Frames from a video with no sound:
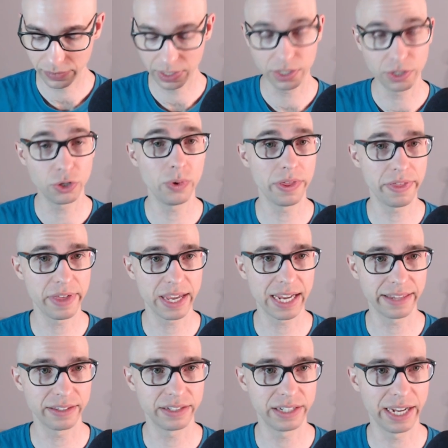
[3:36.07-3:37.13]
Do a thing at
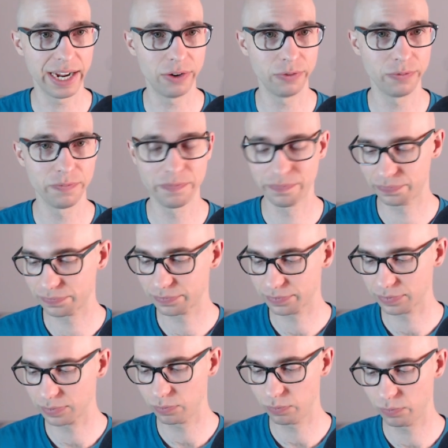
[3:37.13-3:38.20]
the town,
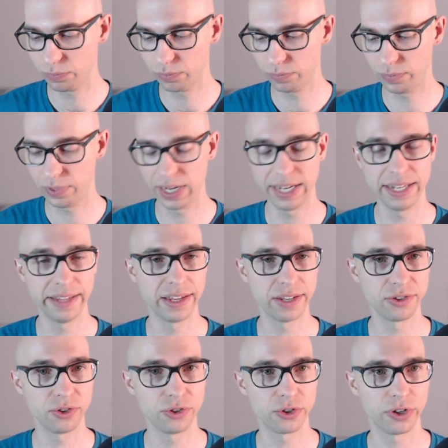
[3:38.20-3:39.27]
and then that's
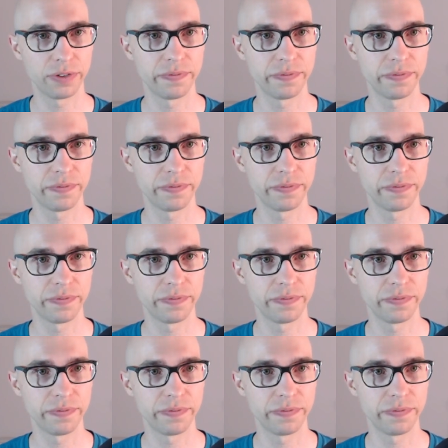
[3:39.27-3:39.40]
your turn.